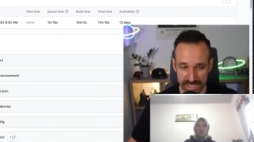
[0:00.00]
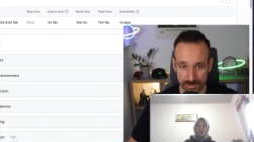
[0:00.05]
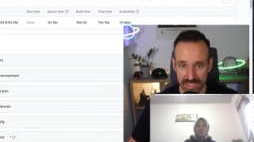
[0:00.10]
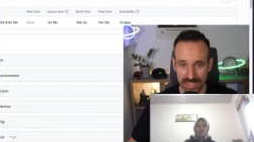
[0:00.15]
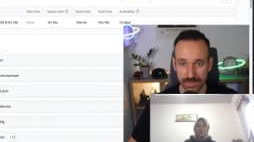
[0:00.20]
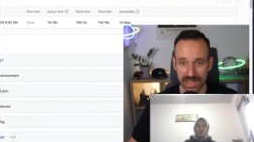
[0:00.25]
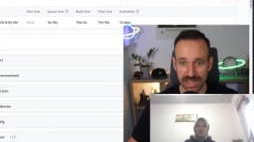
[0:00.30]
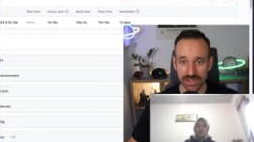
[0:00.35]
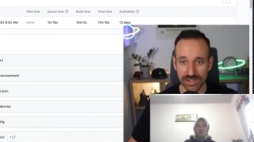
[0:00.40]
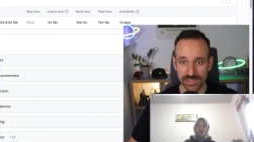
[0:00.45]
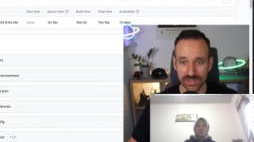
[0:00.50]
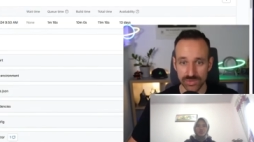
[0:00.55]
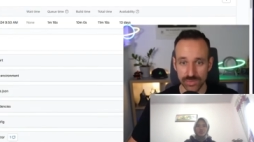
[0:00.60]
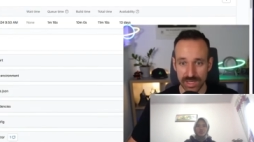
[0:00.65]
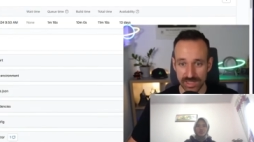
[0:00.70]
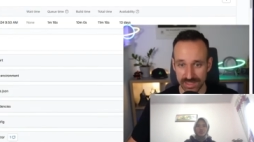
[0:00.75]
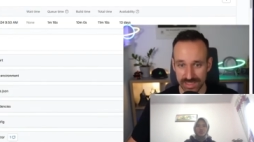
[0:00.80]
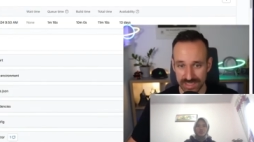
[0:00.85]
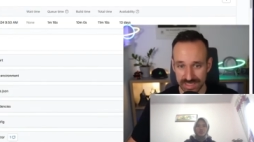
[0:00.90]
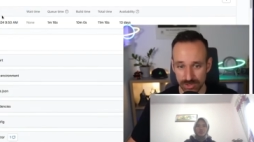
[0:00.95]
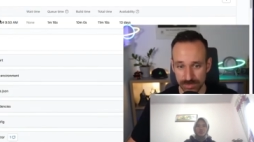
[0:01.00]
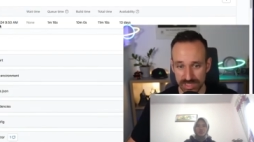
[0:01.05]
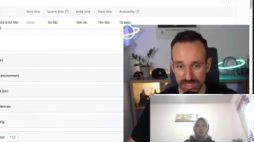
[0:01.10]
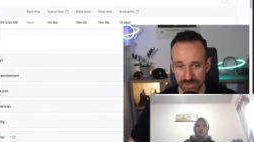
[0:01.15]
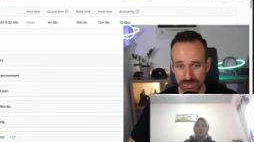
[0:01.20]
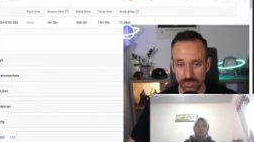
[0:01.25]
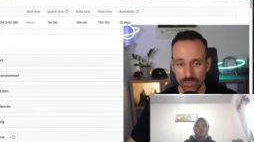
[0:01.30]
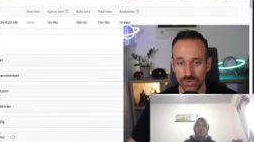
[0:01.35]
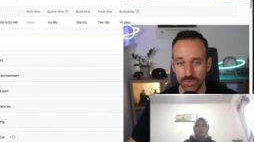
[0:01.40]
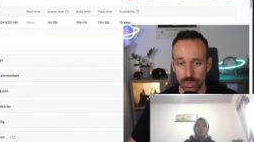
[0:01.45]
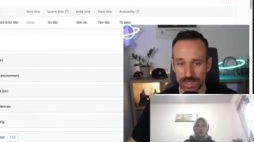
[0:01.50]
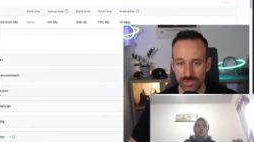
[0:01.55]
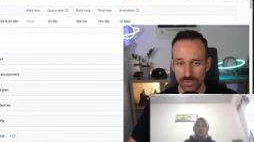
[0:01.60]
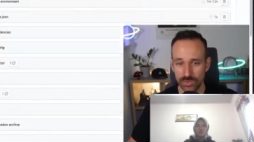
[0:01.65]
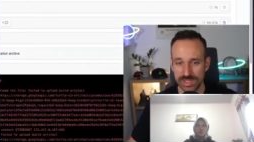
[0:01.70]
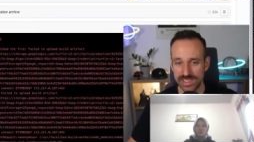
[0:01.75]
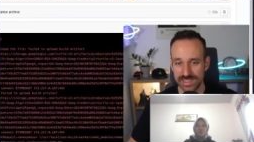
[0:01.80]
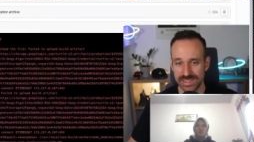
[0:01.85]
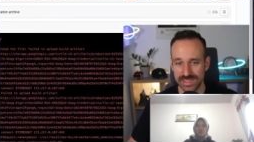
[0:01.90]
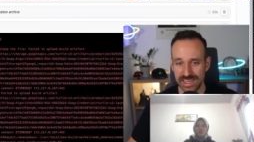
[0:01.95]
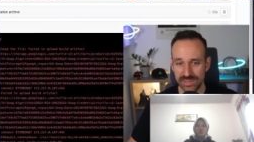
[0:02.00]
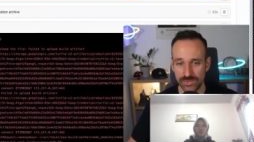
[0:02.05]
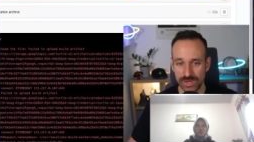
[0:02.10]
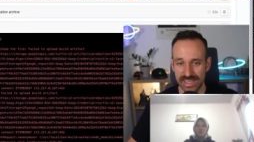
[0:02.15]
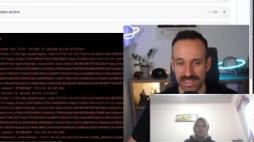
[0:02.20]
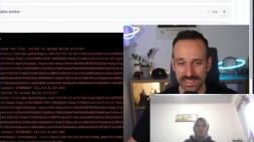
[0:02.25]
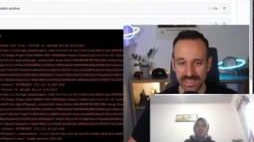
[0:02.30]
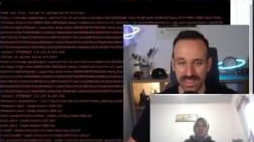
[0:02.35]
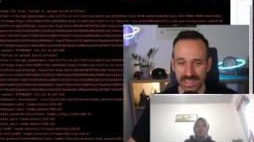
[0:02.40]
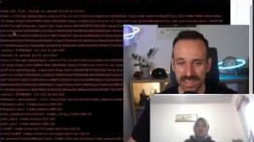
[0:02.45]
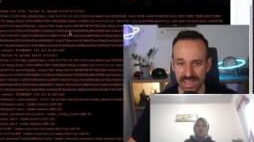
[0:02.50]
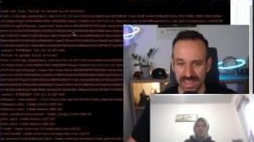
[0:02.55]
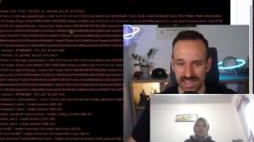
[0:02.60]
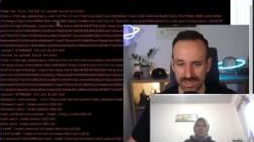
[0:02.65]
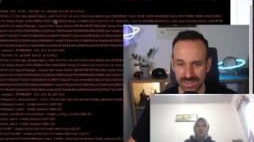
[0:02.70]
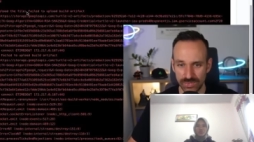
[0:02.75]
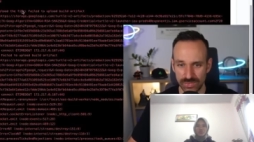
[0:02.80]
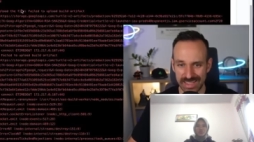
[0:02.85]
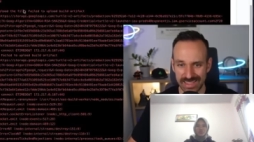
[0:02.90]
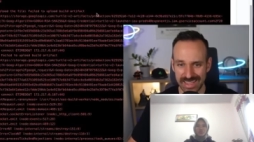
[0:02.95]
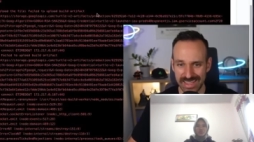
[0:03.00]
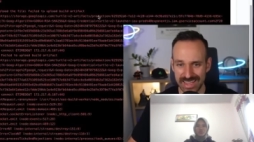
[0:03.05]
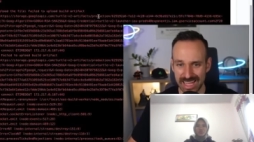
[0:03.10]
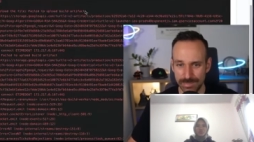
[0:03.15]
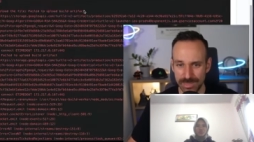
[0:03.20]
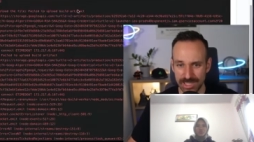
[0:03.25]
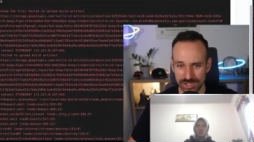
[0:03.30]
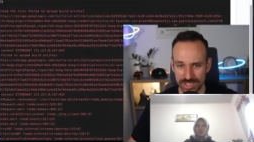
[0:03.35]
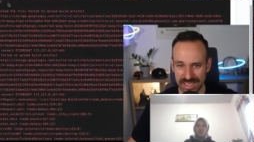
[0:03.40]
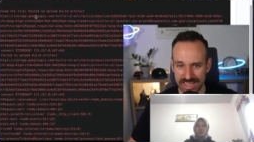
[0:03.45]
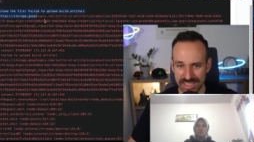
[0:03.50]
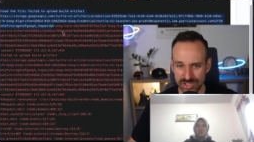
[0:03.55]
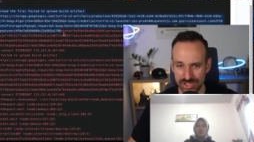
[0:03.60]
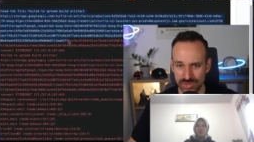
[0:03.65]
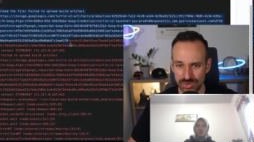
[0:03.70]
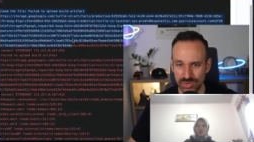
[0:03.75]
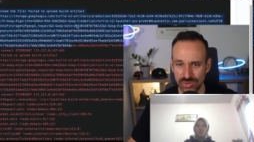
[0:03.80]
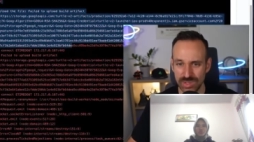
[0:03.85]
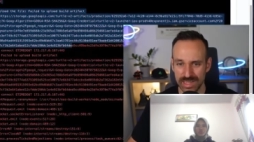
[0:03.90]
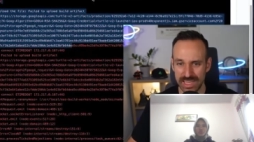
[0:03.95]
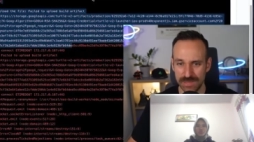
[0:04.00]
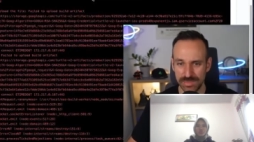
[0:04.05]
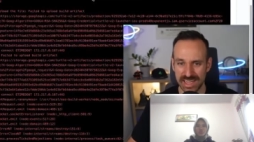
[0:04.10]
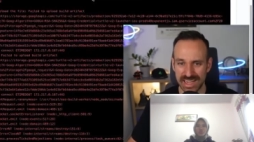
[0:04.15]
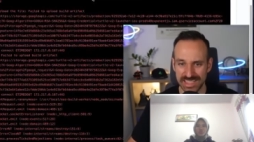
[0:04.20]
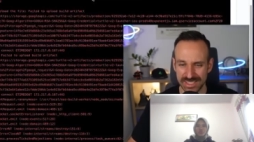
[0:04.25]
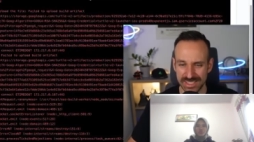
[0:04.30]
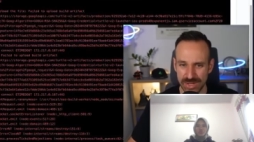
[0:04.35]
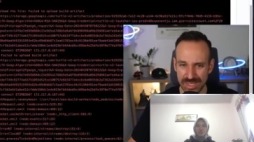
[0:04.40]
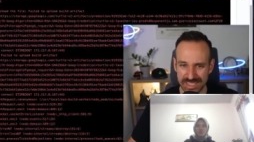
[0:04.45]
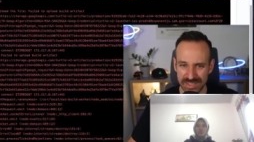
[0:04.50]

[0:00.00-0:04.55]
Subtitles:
same time, I also ran the cloud build. For whatever reason, that failed, and it failed at an upload task to Google API. So I